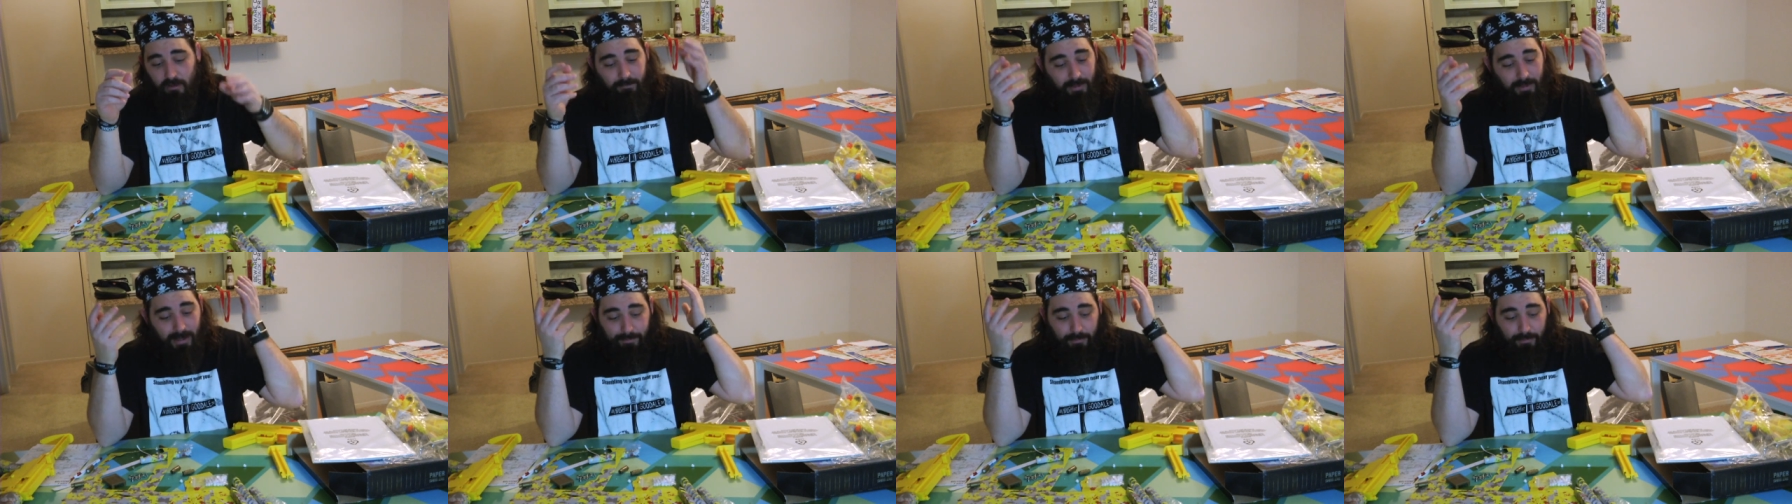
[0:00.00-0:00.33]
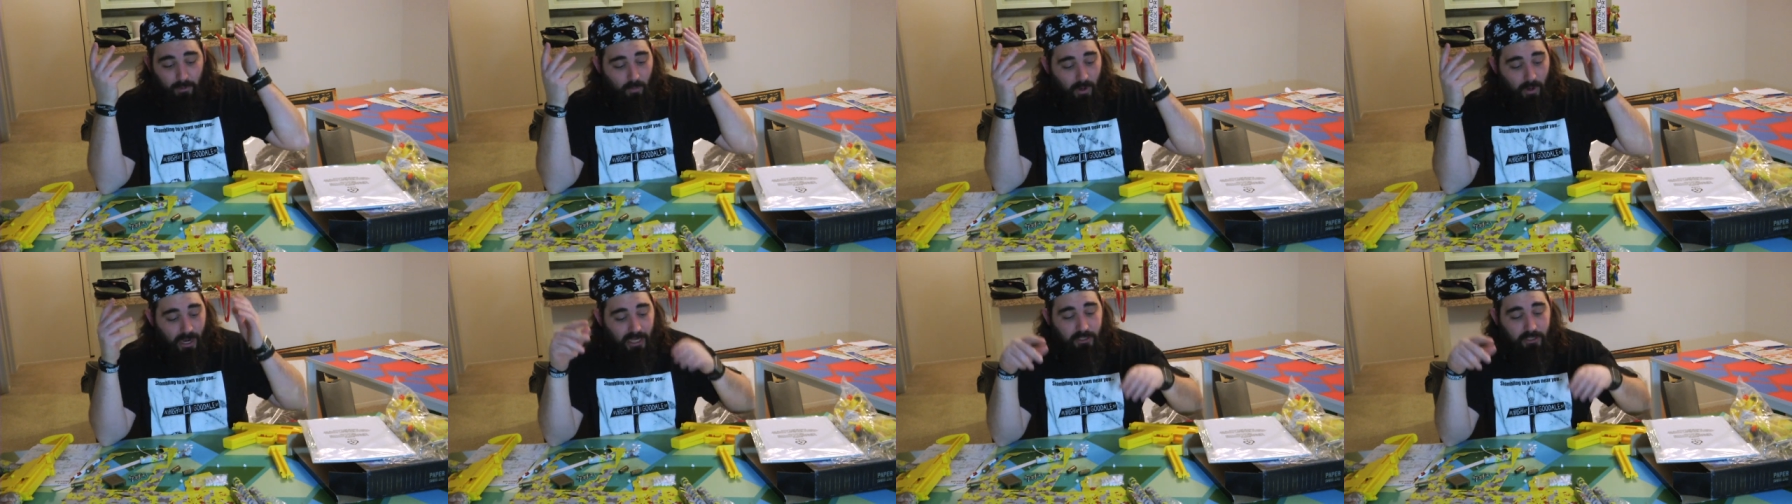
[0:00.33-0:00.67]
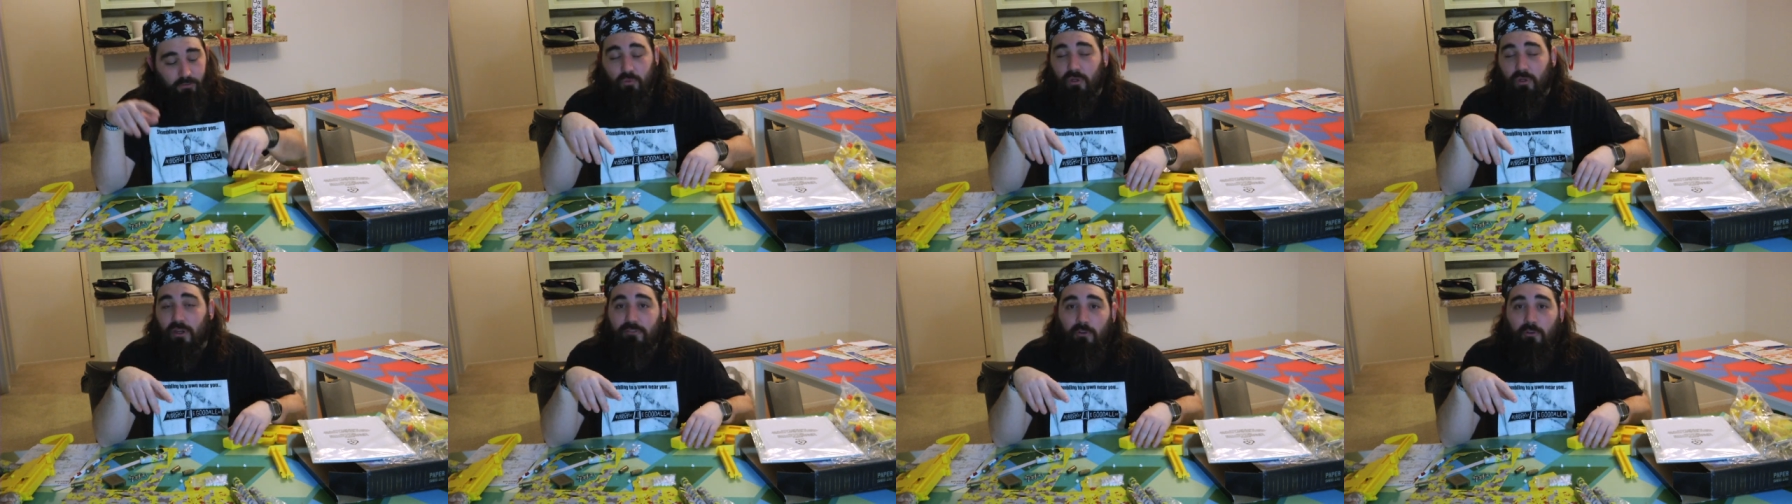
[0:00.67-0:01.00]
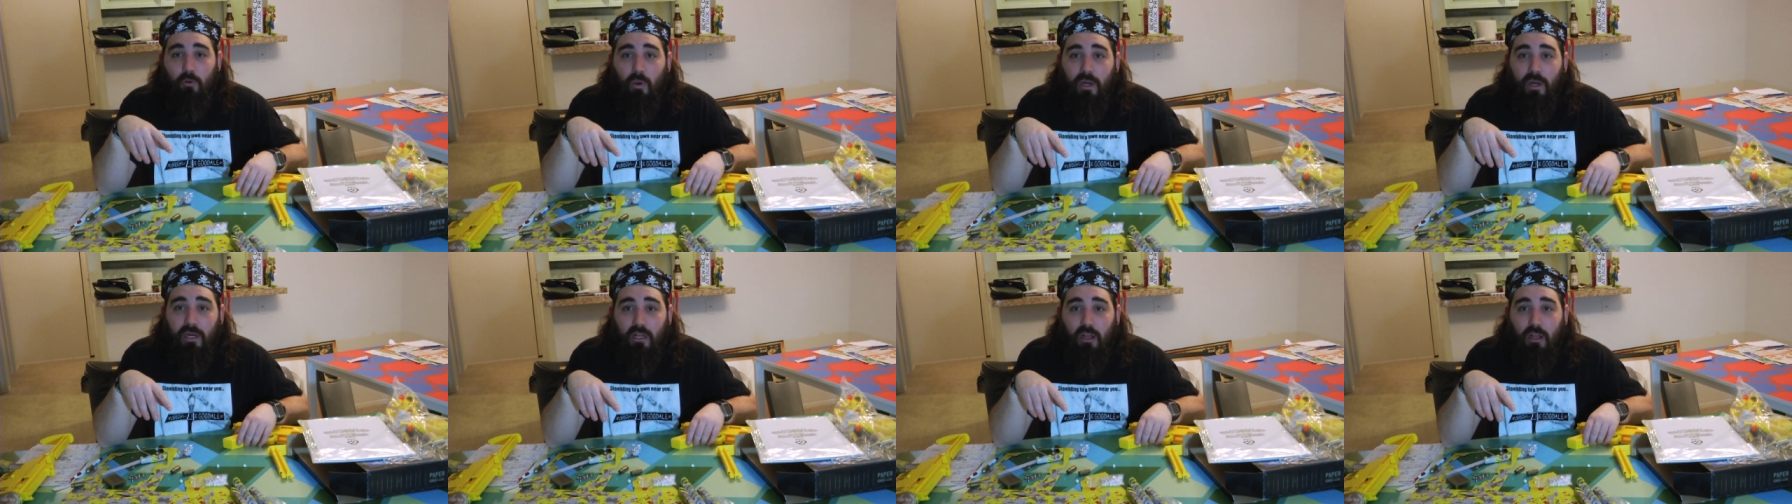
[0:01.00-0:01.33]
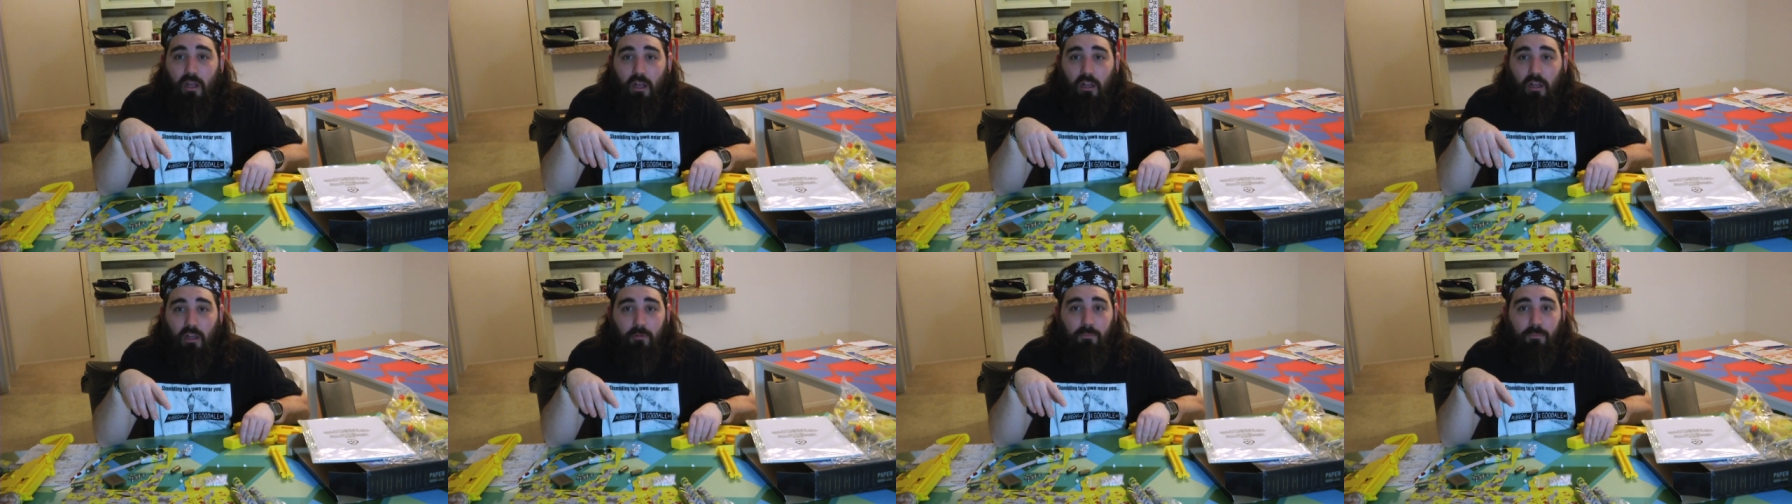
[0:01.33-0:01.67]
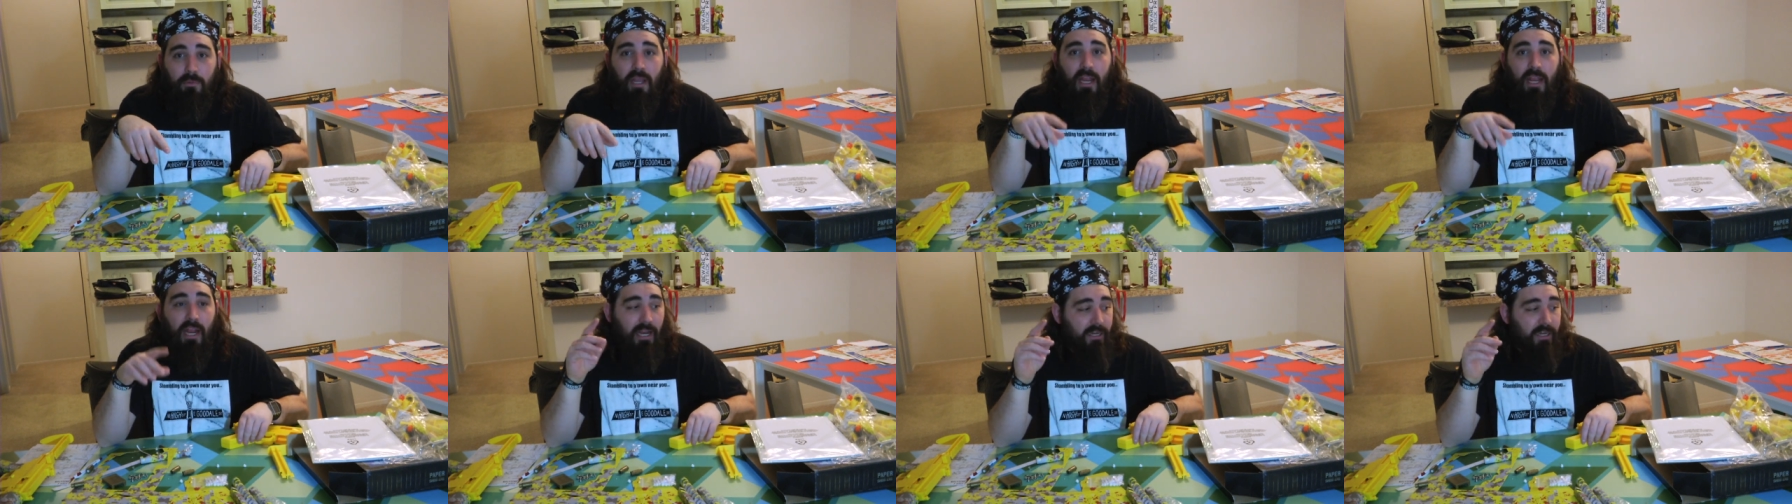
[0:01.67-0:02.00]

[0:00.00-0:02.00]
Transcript: paper wads, whatever you want to call them,